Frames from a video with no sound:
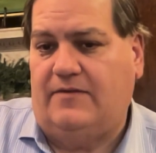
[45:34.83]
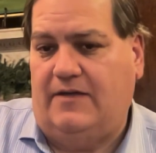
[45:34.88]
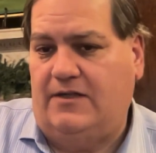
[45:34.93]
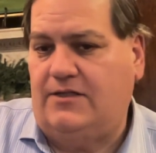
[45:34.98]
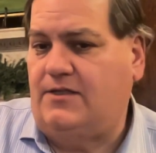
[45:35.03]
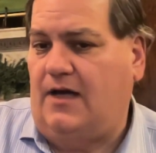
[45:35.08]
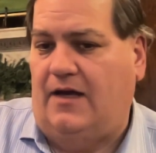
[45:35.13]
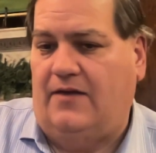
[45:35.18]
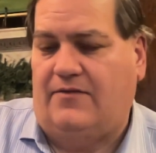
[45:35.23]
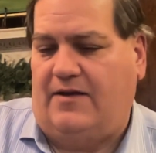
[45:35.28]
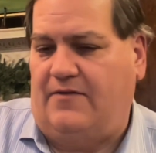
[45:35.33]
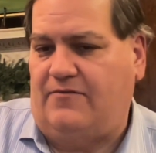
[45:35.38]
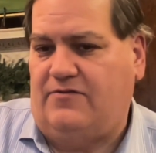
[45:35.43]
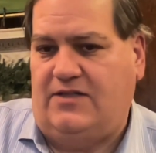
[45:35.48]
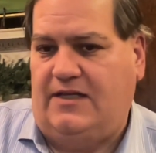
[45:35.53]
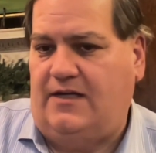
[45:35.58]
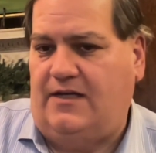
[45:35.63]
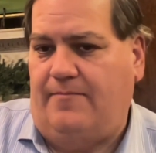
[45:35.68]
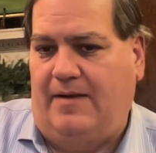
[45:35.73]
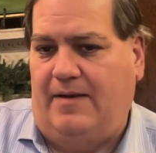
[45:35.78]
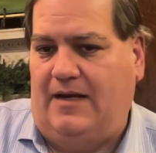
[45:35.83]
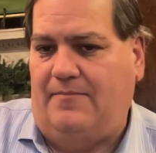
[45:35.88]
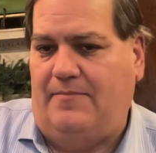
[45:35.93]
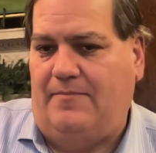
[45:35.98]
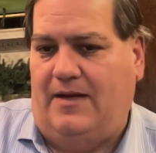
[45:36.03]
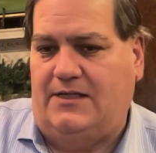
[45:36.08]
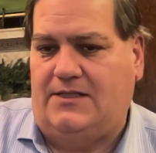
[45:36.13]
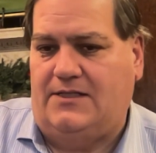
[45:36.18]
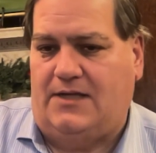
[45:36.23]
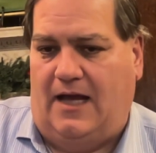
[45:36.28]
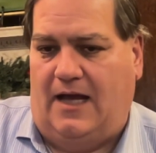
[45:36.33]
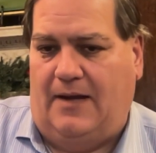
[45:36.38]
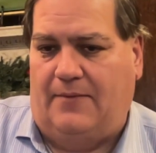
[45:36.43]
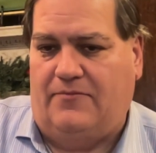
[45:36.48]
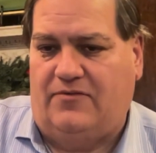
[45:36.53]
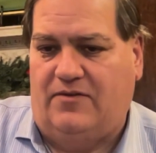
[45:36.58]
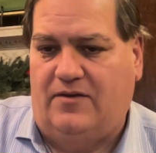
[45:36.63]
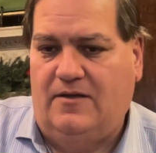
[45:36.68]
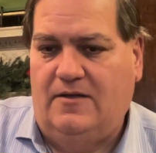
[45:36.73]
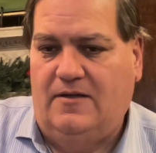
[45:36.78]
It does. I've seen it many, many
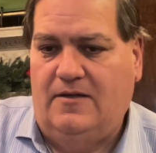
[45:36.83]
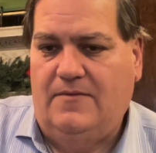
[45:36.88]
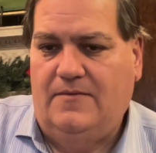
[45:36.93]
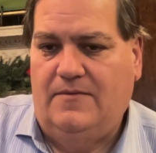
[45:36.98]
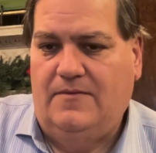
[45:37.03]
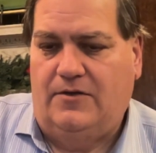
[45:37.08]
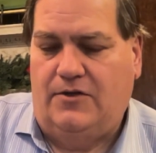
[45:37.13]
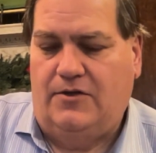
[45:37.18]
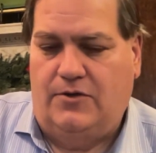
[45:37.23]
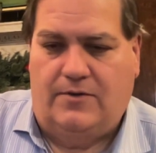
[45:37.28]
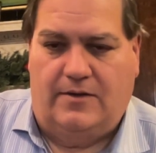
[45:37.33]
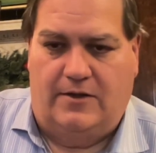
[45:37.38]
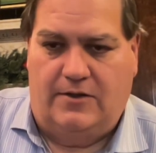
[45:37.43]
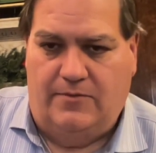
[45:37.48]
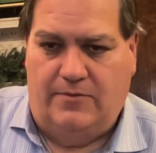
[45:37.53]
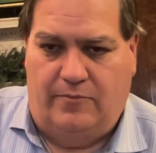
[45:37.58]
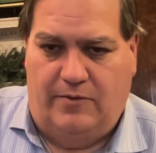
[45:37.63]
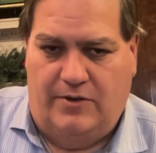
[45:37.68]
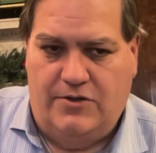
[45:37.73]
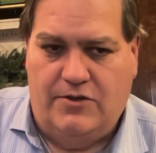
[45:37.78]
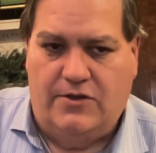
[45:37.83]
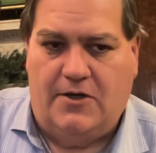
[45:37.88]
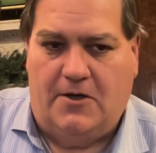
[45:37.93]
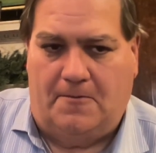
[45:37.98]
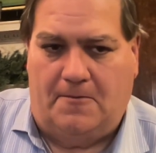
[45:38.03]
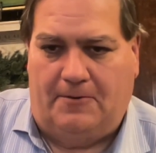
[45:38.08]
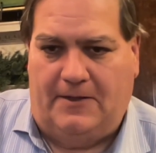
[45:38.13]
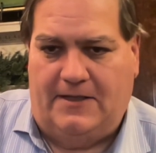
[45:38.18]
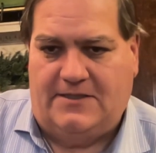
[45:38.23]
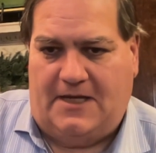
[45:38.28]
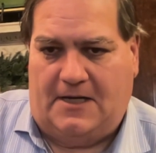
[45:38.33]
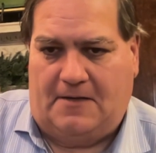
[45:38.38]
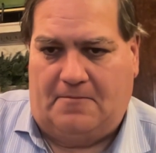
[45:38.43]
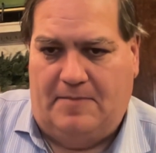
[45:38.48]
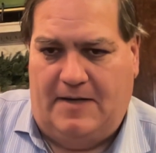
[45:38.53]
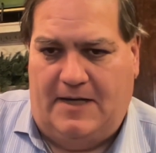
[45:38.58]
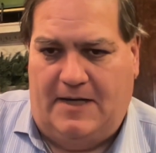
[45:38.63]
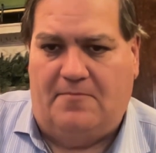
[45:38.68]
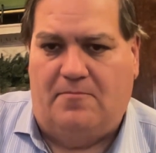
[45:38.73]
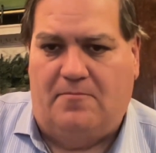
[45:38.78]
times. When you go to a place like
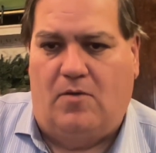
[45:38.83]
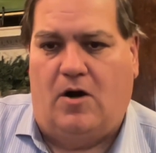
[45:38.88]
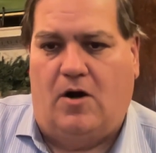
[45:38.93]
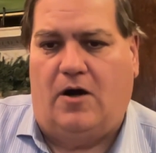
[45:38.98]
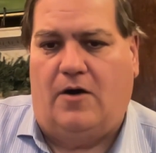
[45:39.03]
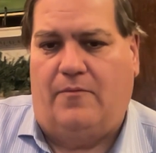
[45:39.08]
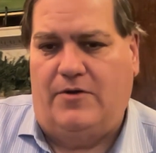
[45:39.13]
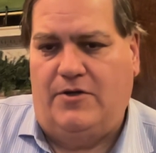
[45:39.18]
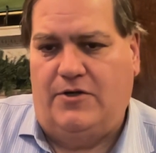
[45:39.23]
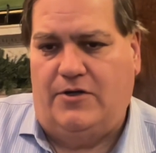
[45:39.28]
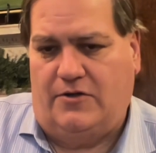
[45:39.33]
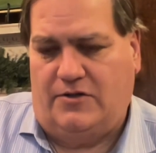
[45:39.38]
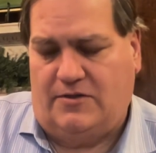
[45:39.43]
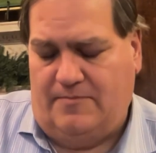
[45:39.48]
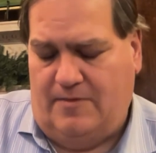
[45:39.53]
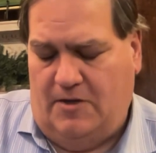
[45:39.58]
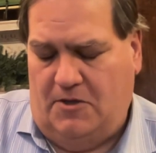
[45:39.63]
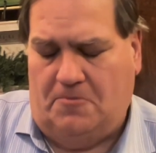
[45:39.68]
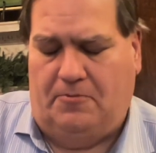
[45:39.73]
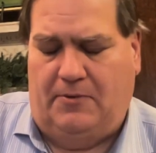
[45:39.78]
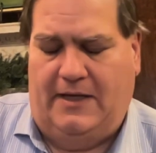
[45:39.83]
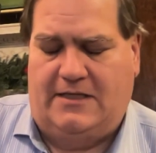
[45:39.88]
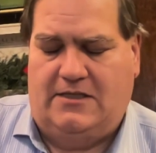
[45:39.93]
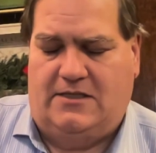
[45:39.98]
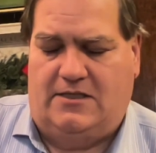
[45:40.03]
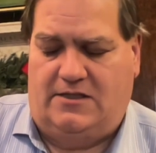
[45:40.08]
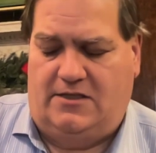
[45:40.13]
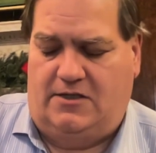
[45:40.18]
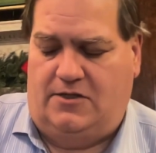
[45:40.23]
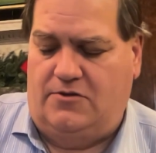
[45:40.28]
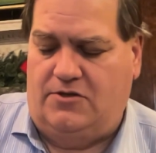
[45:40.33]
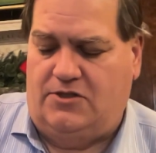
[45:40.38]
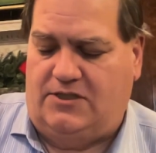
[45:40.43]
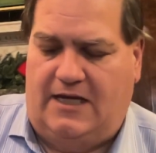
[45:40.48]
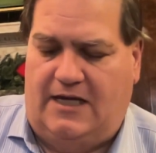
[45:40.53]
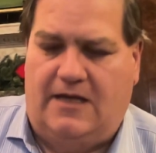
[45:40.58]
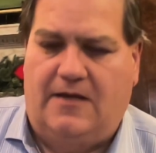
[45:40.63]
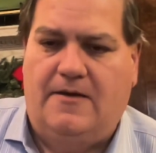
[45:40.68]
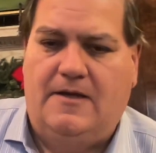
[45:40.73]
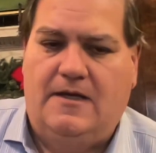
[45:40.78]
Myanmar, and when you go to some other places, and you
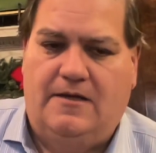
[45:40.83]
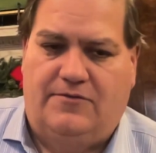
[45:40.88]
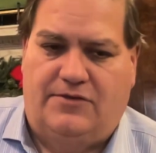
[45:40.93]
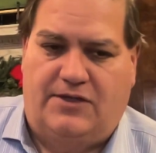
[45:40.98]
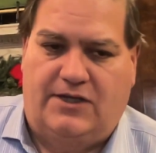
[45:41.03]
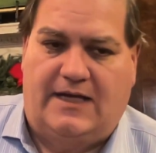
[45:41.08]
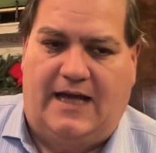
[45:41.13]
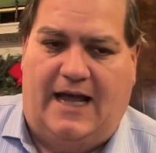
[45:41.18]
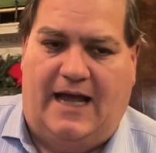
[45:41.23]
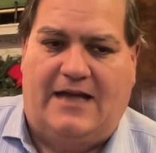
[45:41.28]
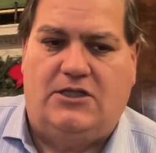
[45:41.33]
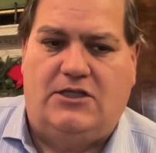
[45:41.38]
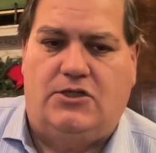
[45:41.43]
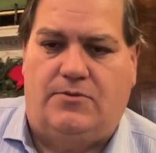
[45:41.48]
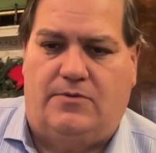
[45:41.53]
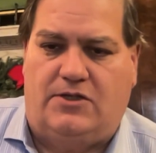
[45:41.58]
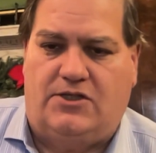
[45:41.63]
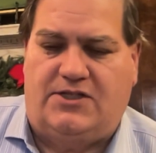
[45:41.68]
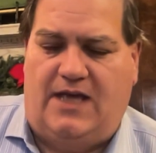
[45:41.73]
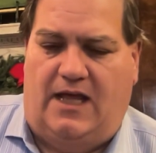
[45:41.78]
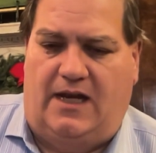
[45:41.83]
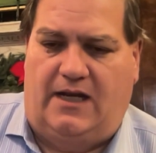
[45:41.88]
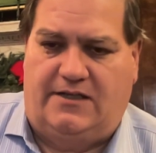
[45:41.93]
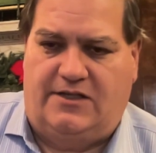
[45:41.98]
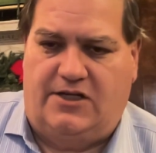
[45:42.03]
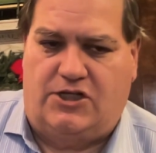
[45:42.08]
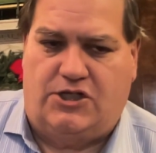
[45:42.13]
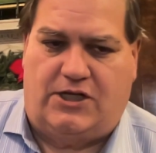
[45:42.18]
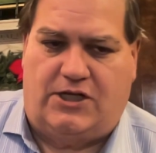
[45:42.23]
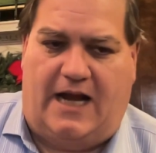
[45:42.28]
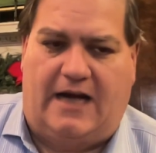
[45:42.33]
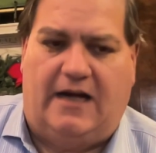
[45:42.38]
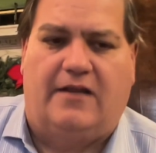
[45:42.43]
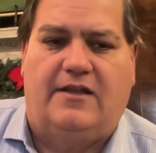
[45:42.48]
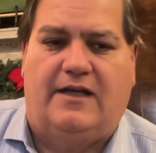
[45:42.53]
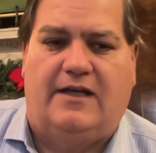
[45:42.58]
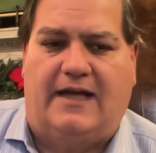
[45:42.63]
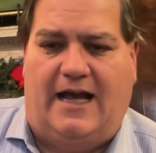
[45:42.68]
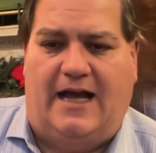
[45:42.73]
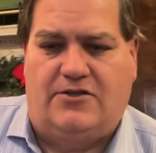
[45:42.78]
see the guys who are selling to China,
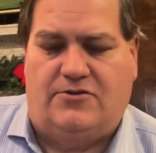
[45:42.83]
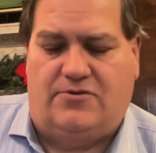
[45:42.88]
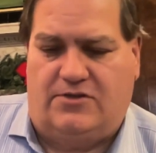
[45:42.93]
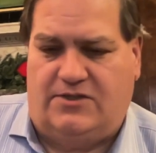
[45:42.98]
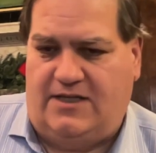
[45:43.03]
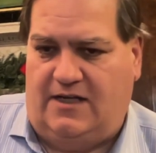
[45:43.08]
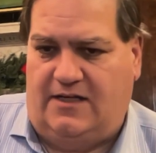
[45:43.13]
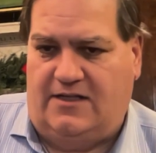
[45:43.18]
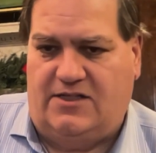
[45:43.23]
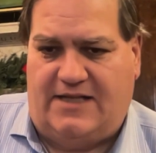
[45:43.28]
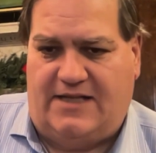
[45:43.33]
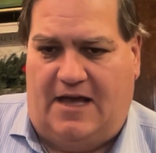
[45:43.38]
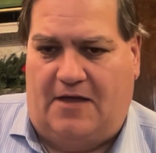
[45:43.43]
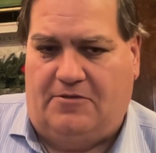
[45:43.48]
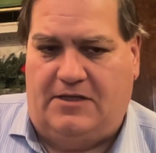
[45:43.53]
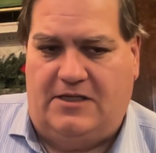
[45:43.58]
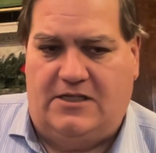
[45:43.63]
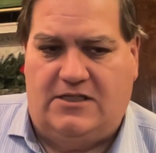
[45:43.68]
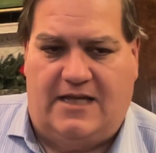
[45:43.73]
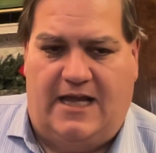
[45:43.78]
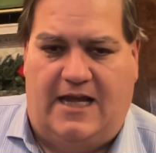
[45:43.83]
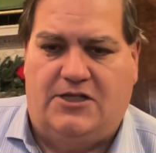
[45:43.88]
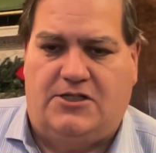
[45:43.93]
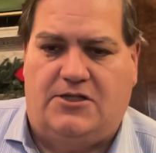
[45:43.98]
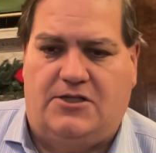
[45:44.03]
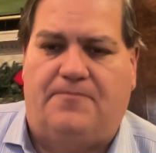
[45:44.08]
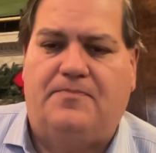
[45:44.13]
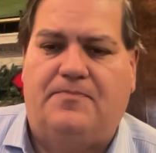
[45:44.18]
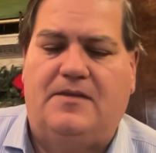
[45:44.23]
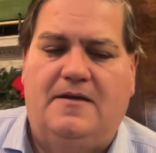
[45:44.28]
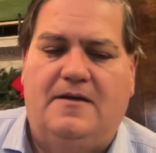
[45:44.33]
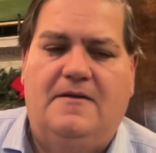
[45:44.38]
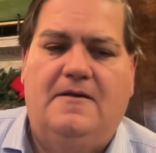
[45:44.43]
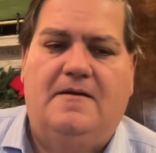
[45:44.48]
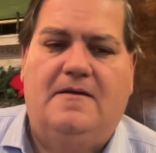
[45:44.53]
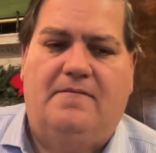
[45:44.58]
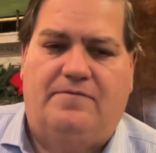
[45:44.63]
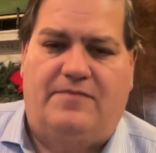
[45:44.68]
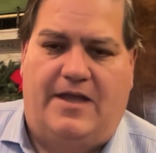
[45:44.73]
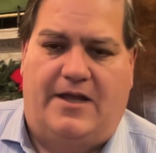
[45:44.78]
the guys who are selling to Southeast Asia,
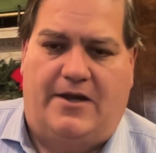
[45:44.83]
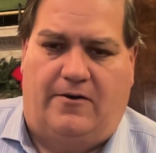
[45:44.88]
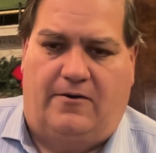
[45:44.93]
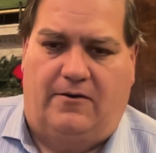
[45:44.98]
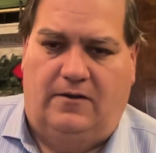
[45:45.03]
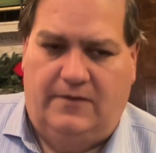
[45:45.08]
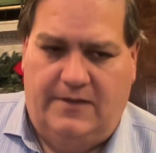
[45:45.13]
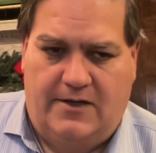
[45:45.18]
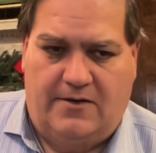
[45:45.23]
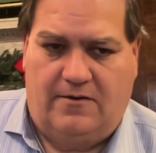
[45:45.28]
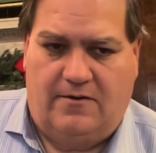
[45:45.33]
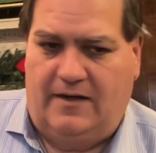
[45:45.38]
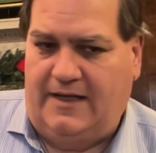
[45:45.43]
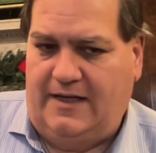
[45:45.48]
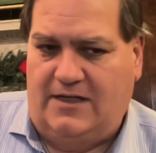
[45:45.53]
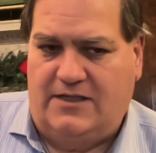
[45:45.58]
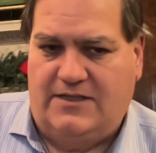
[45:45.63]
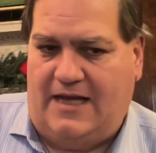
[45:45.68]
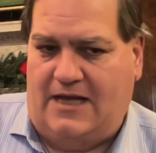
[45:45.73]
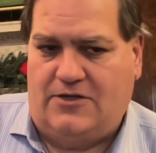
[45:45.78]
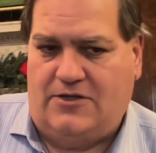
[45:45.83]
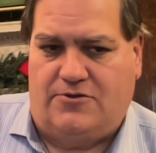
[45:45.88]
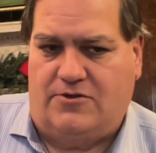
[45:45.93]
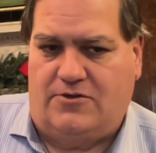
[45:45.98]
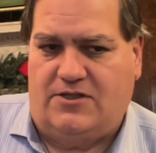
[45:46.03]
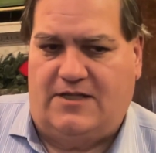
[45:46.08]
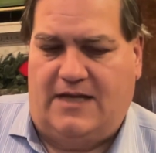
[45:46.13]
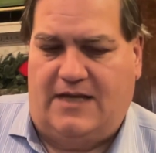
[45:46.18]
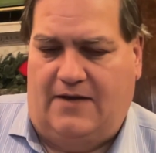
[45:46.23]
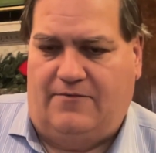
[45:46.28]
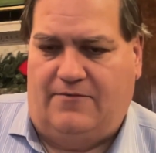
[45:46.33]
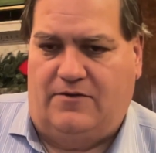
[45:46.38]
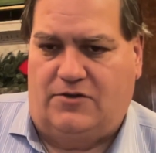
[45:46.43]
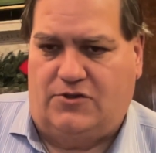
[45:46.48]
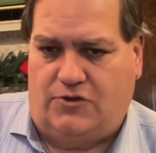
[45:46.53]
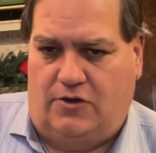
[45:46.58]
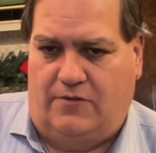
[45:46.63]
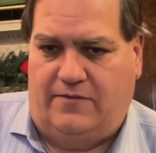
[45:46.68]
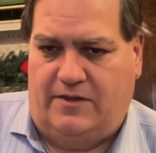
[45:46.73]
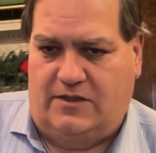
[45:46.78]
they are literally indentured
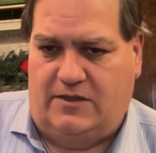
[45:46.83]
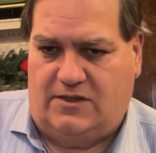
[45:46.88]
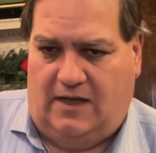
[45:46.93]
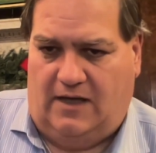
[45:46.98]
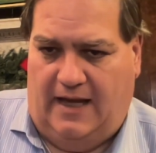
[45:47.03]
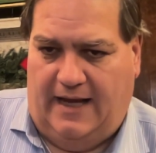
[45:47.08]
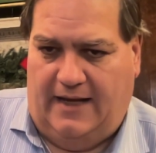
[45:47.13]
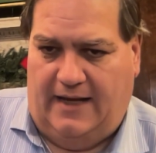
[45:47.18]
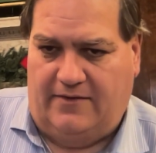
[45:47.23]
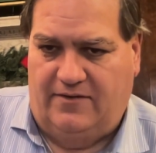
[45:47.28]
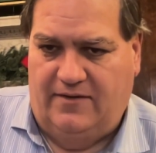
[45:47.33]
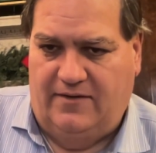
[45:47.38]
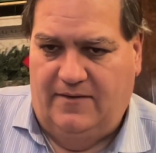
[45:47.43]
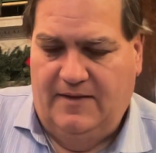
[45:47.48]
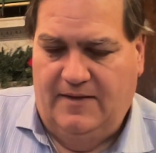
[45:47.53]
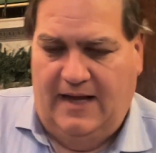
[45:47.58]
servant slots.